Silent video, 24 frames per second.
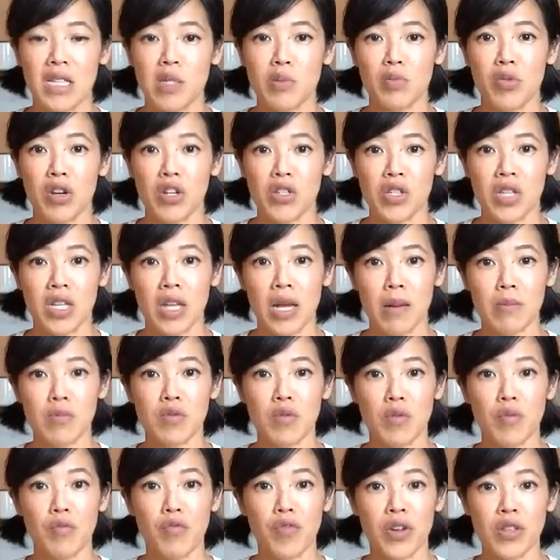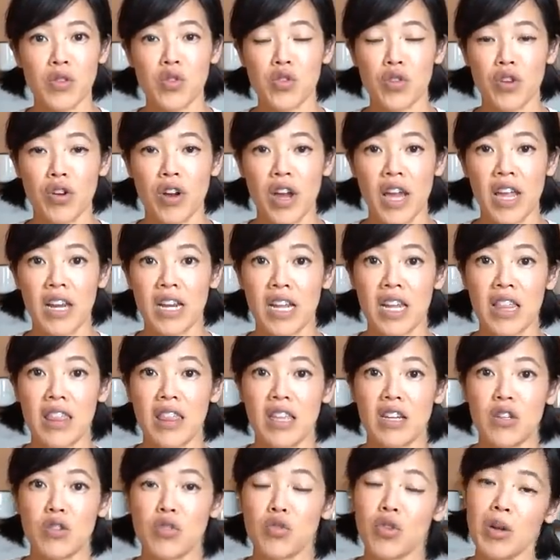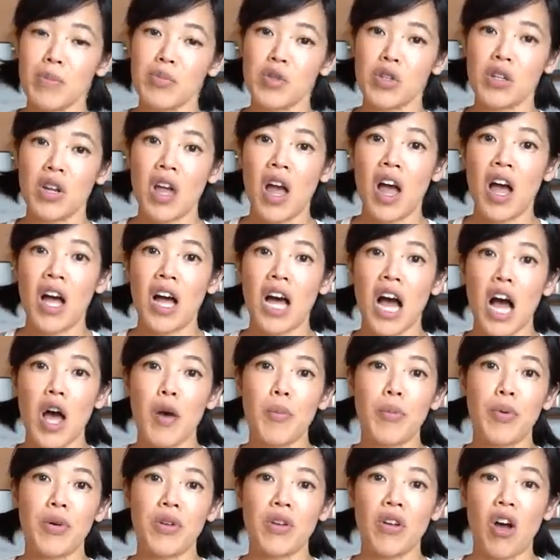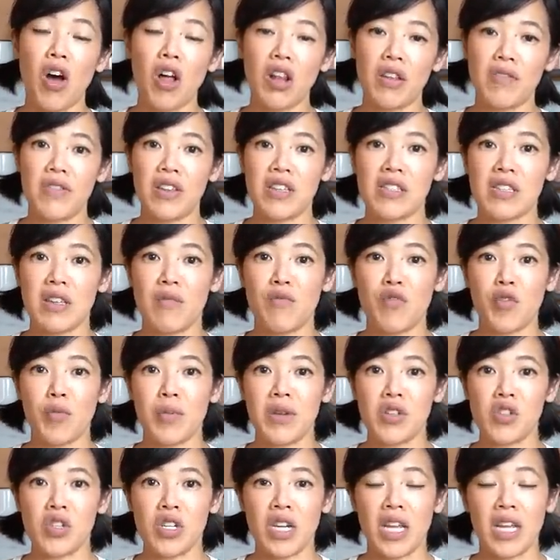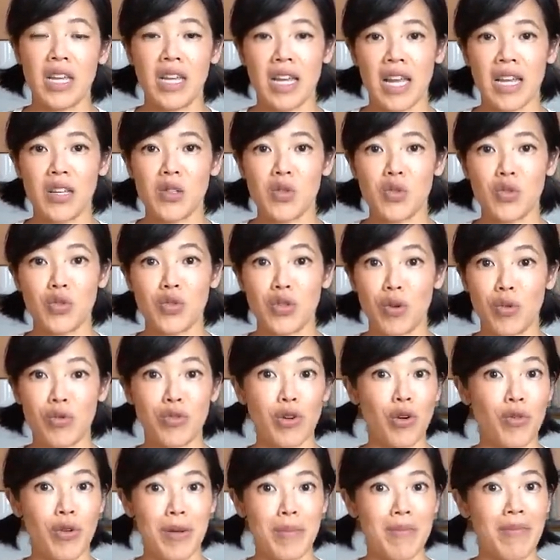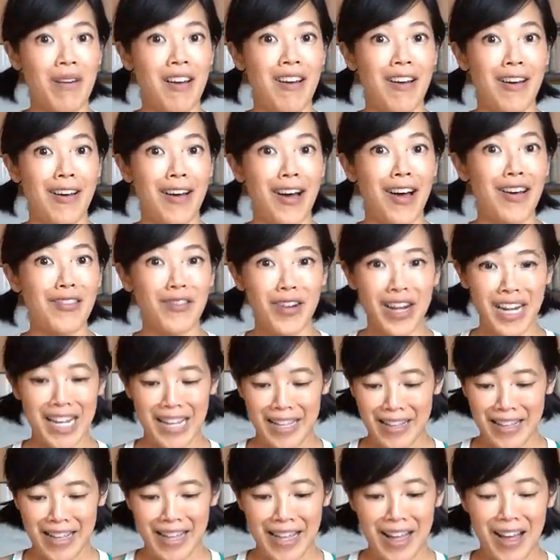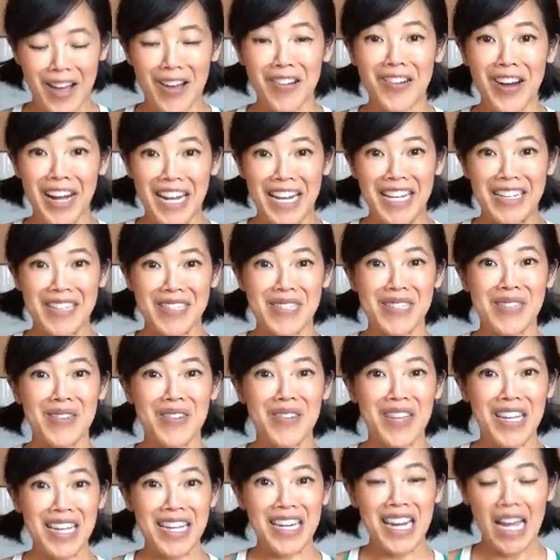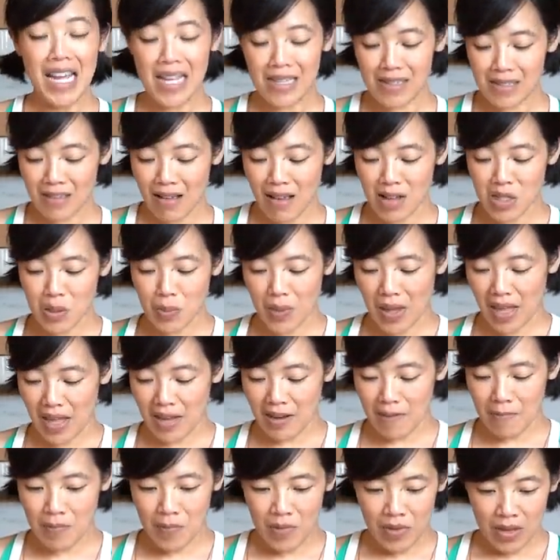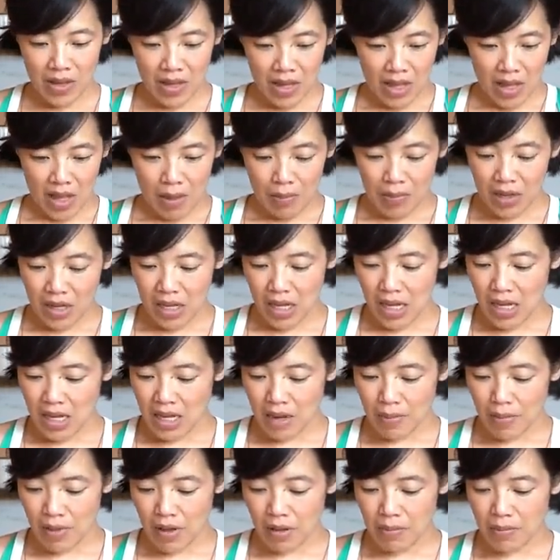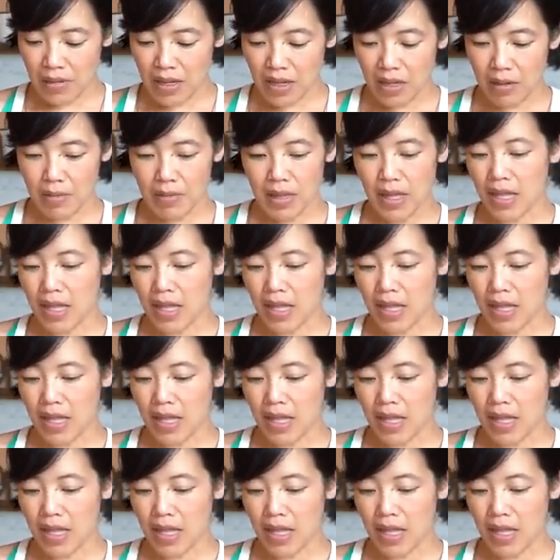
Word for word: inspiration comes from Freddster and in the description, I'll put all of his information in case you don't know him already. Alrighty, so in a saucepan, I'm gonna heat up on medium